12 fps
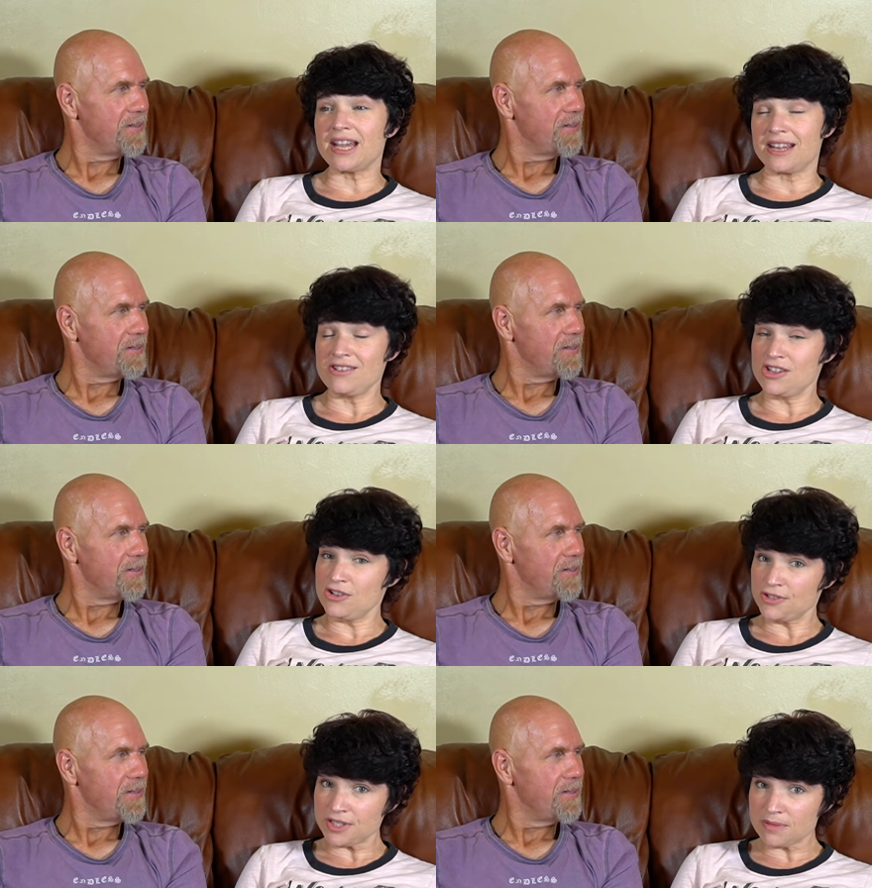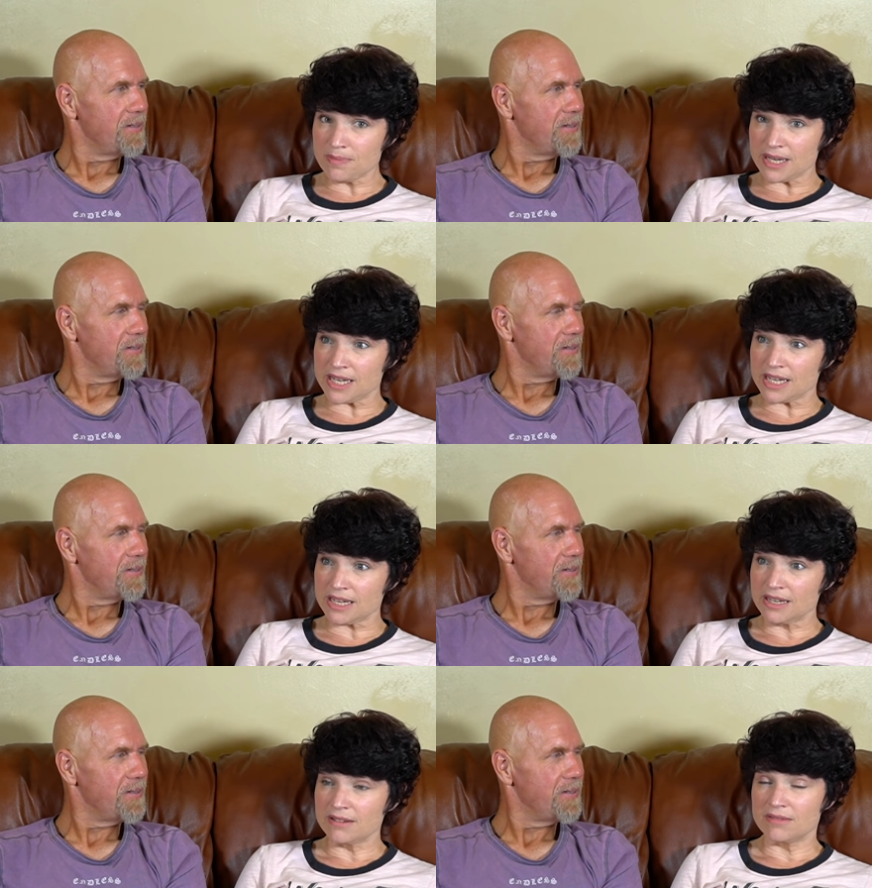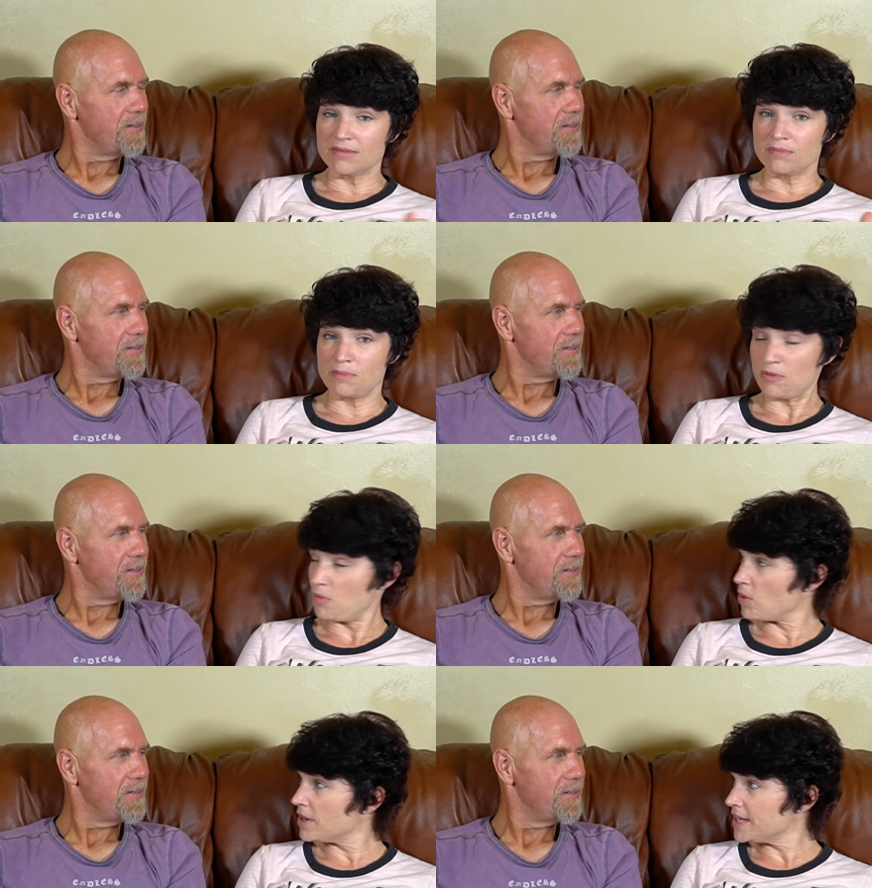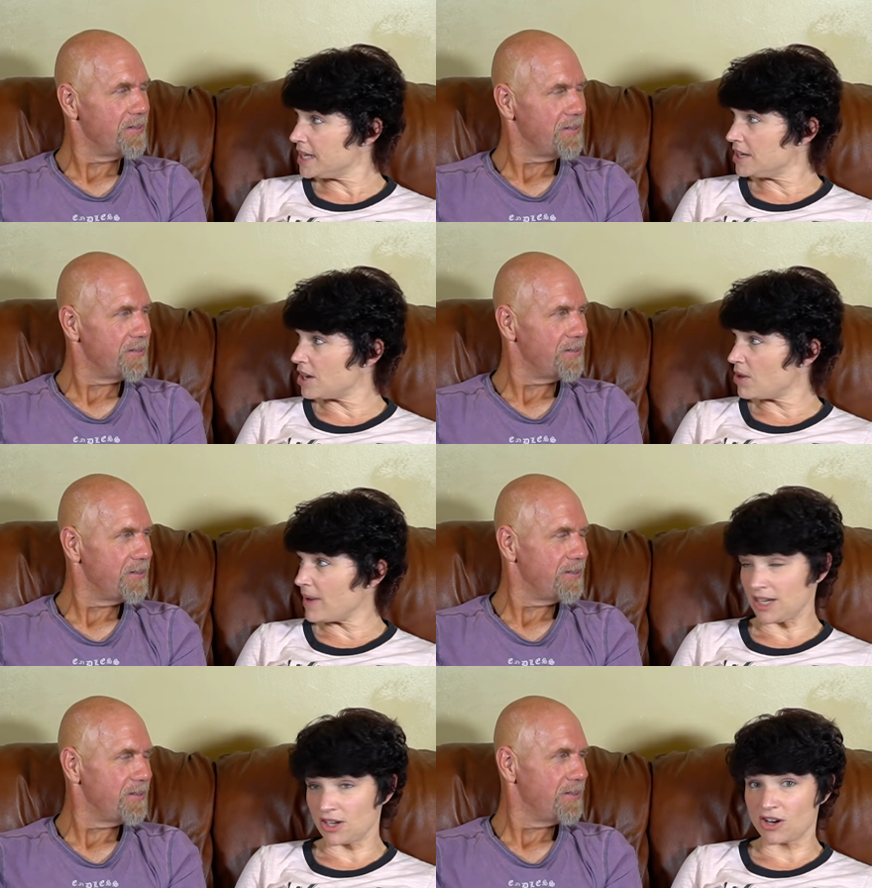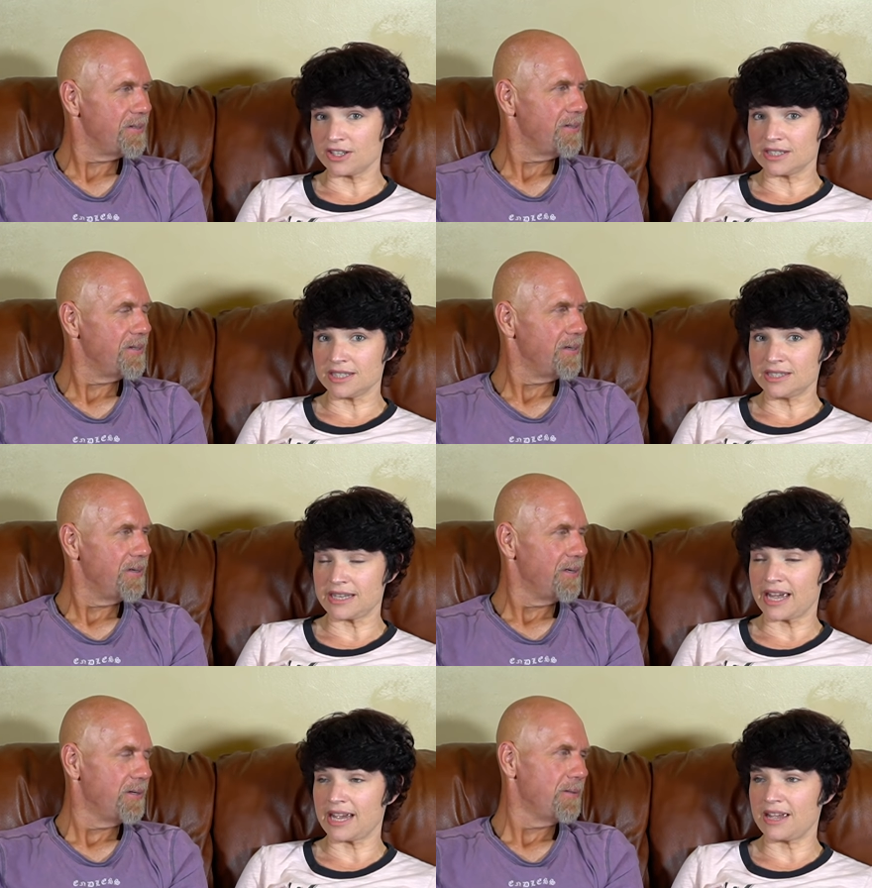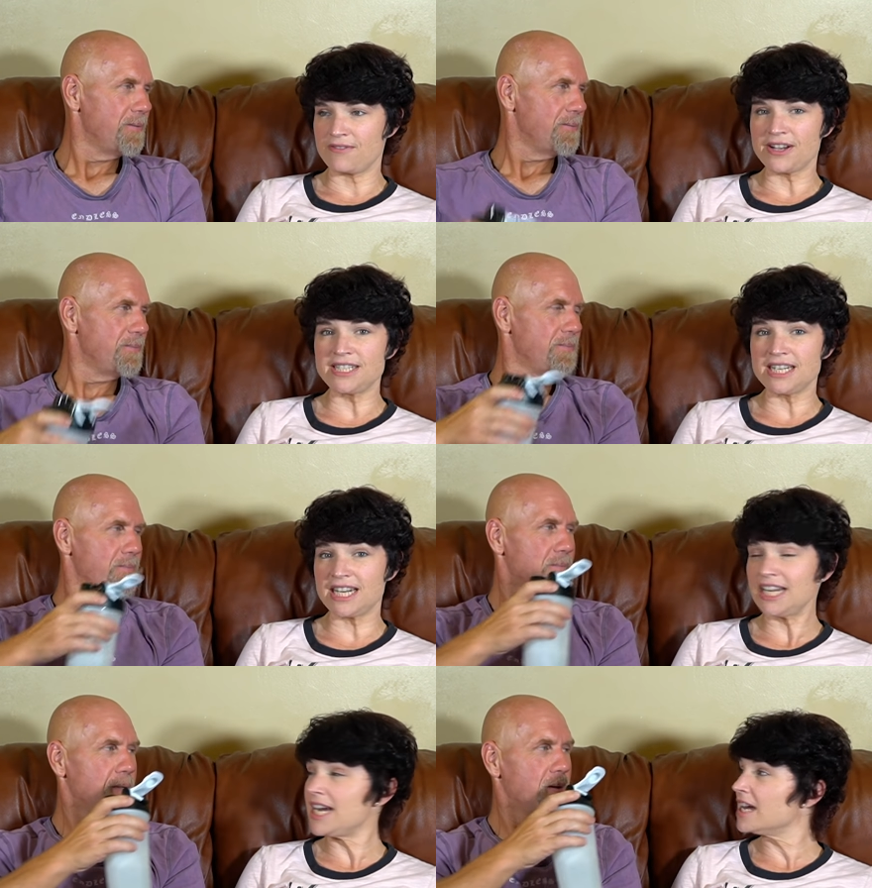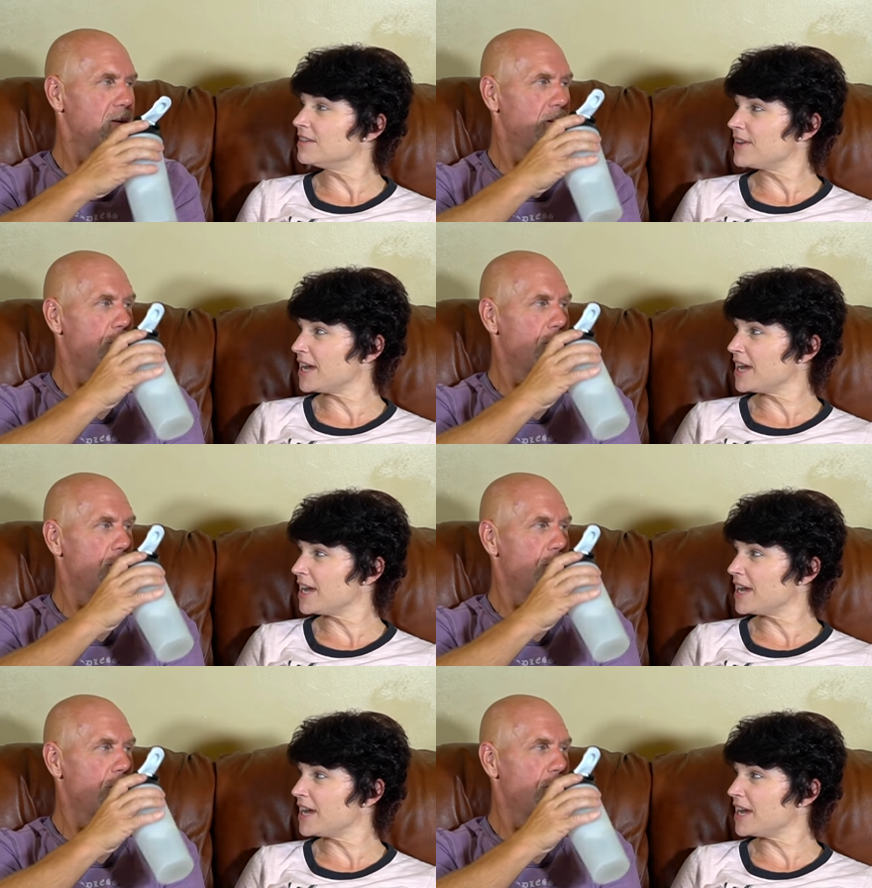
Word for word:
Speaker 1: It used to be, before keto, I can honestly say, if I did any kind of